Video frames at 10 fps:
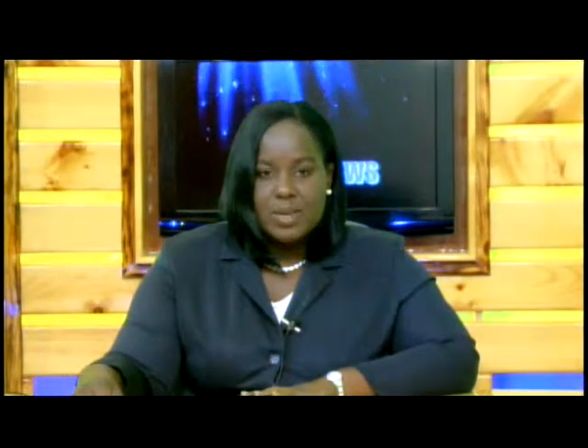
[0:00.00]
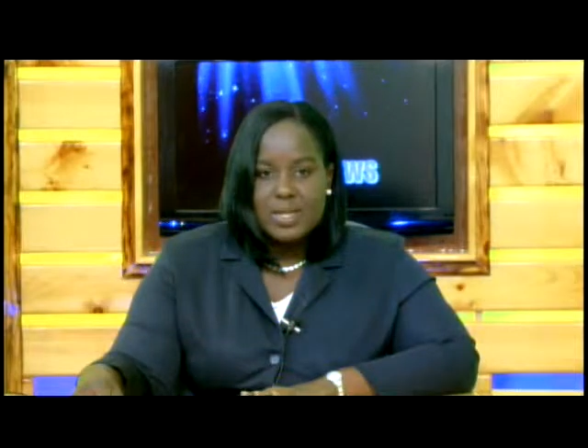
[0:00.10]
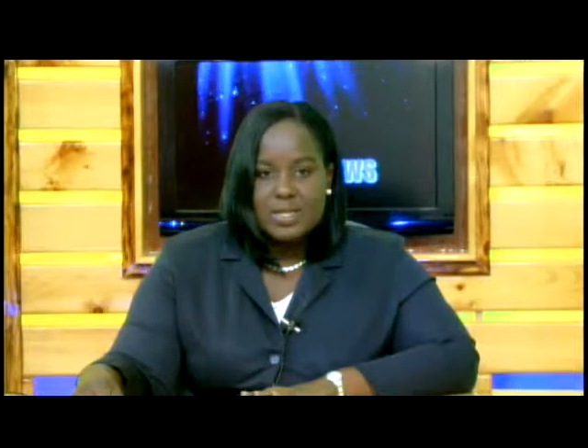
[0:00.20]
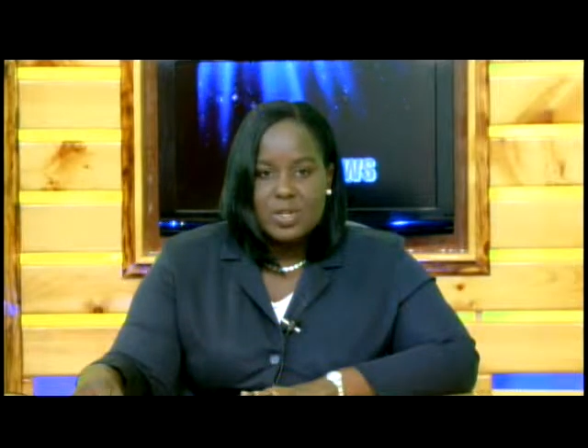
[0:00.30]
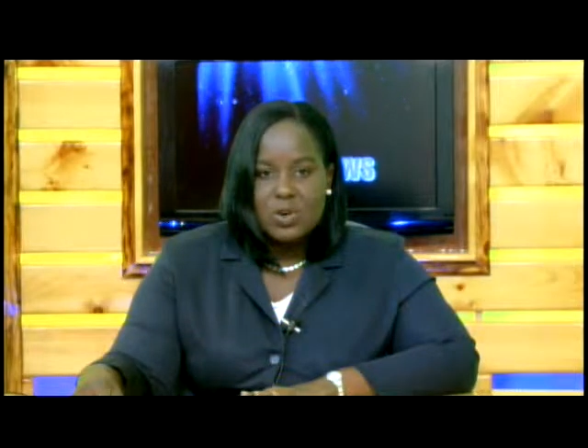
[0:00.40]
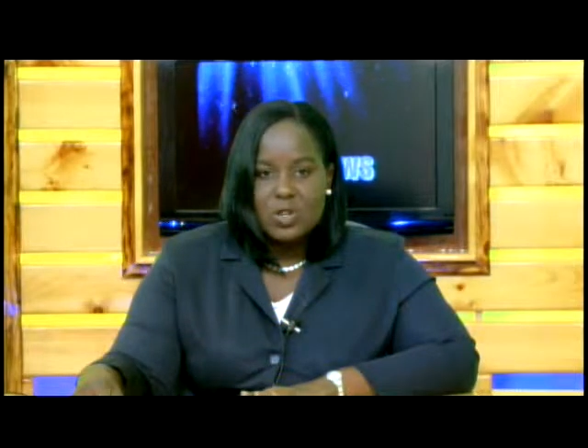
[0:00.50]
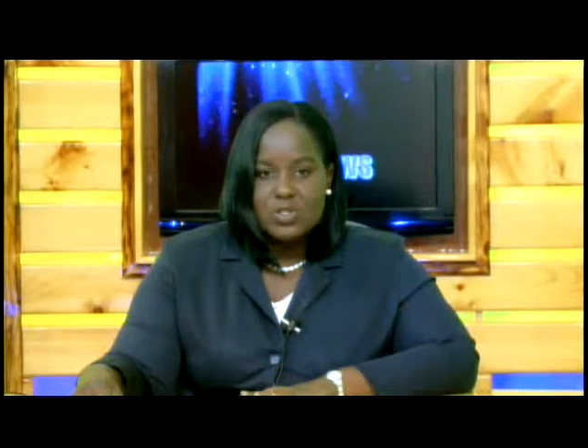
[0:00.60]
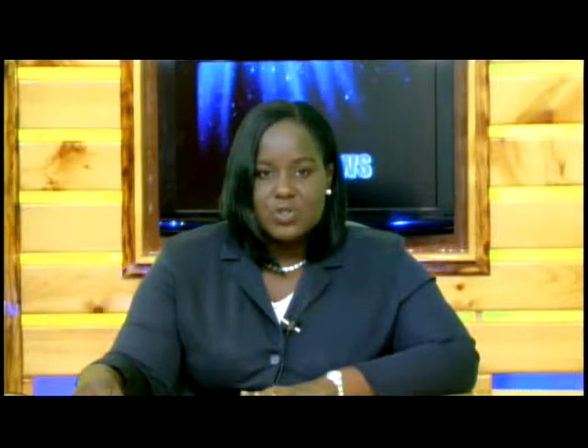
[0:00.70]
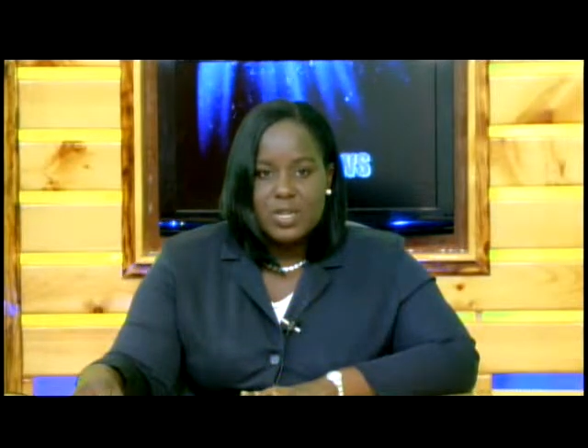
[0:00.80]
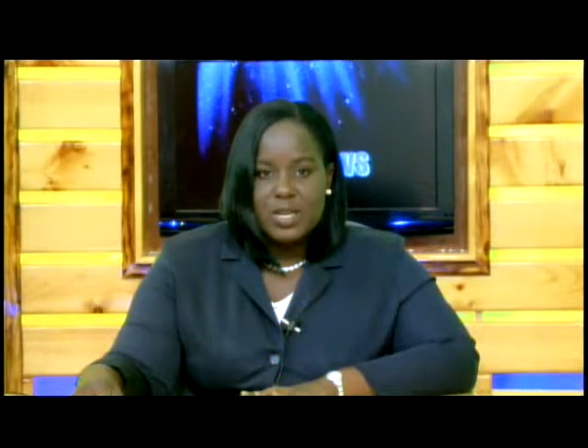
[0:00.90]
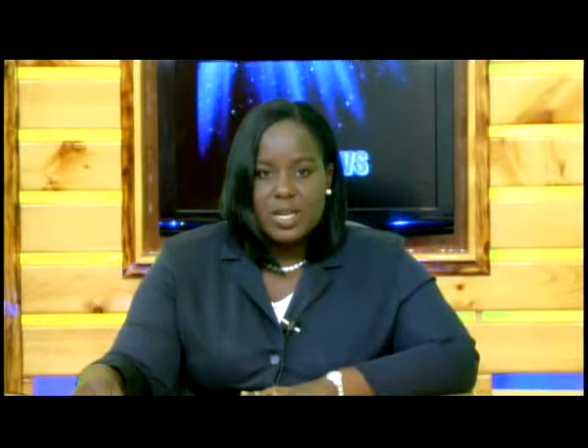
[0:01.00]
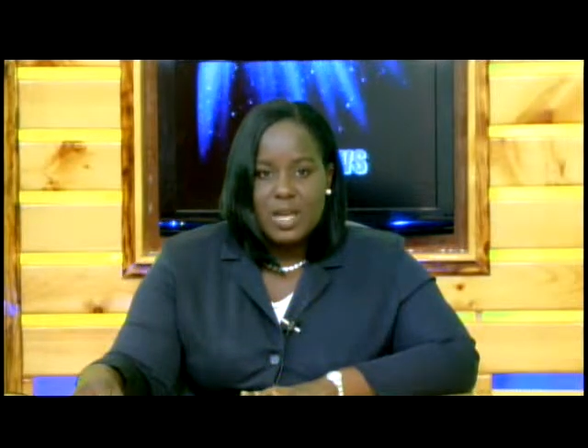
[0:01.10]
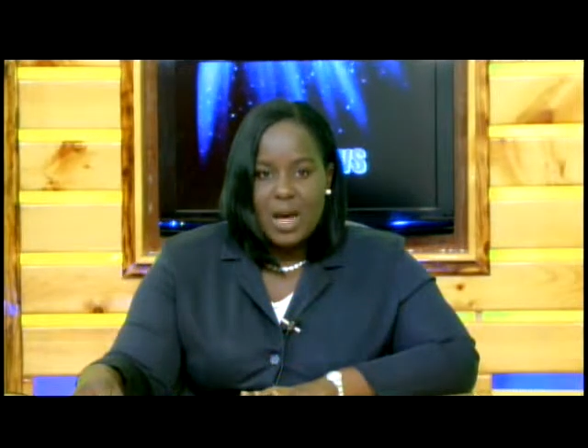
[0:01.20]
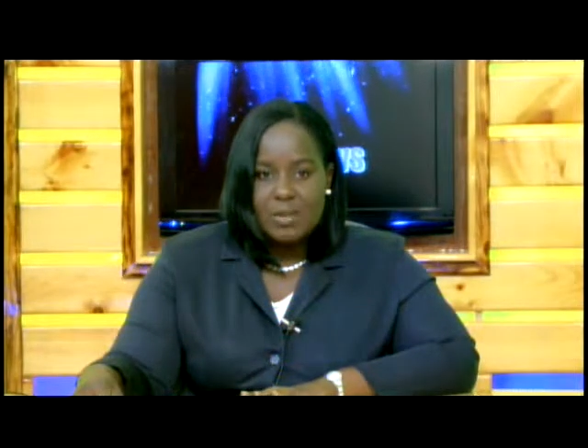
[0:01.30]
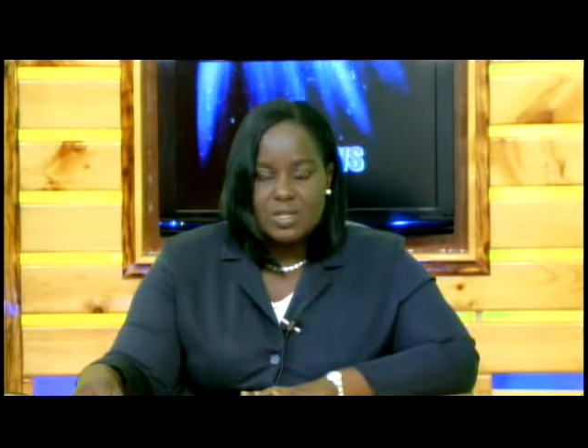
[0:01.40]
Basin oil drilling
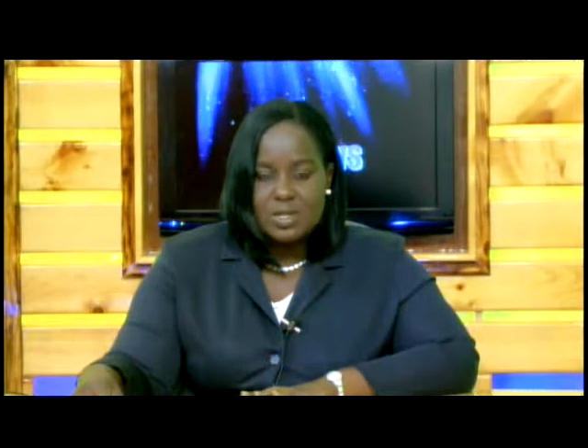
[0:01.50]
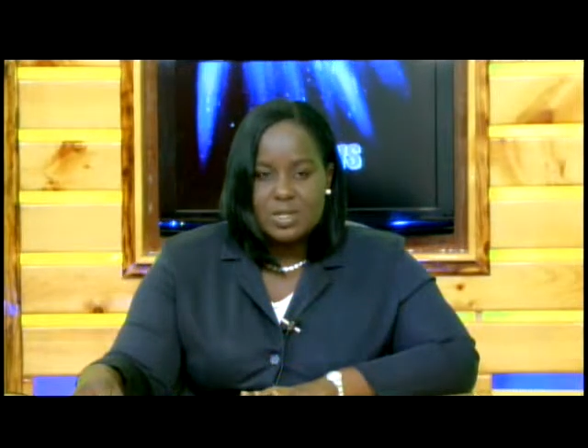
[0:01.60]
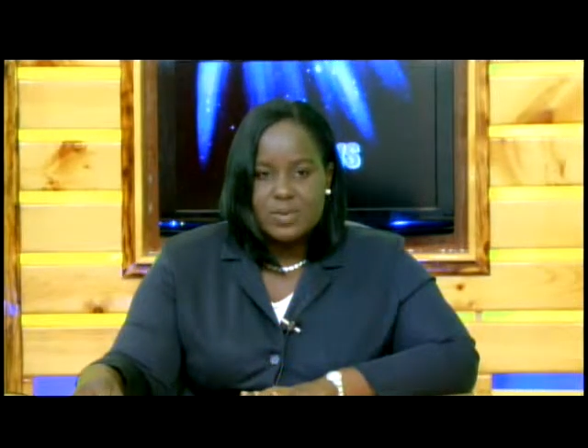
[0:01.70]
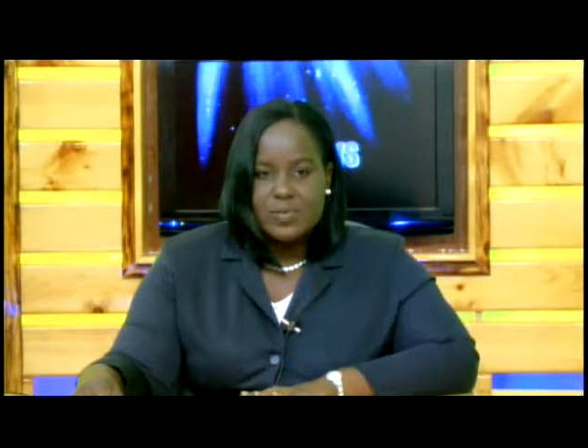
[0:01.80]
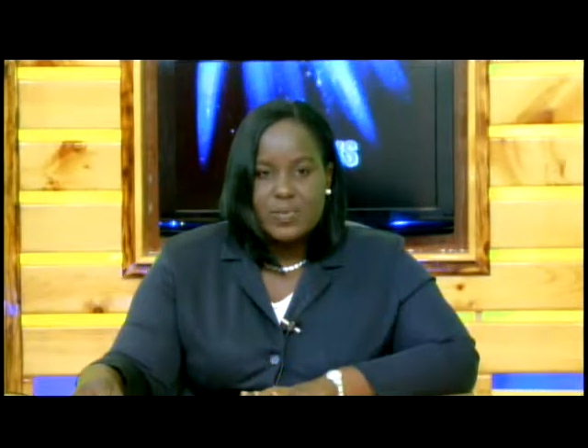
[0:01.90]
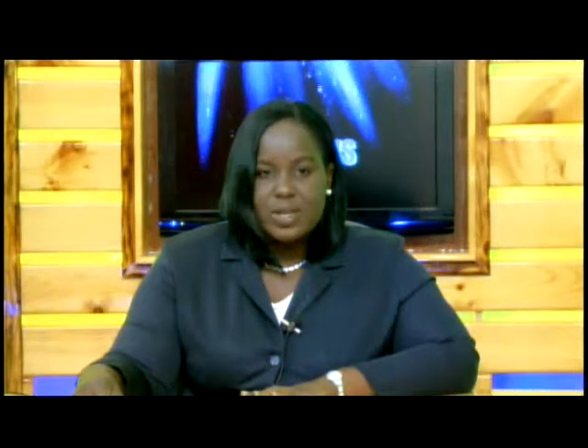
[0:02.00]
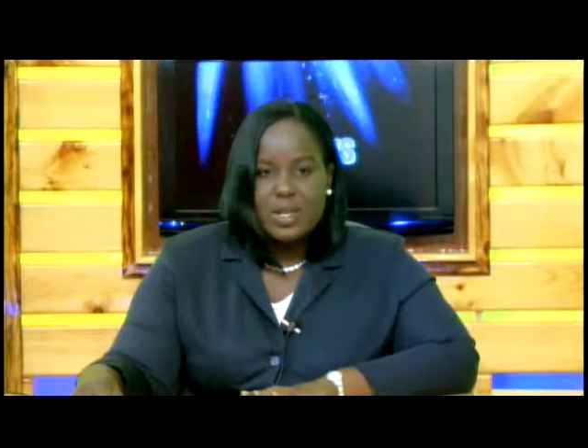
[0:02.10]
in Amazon.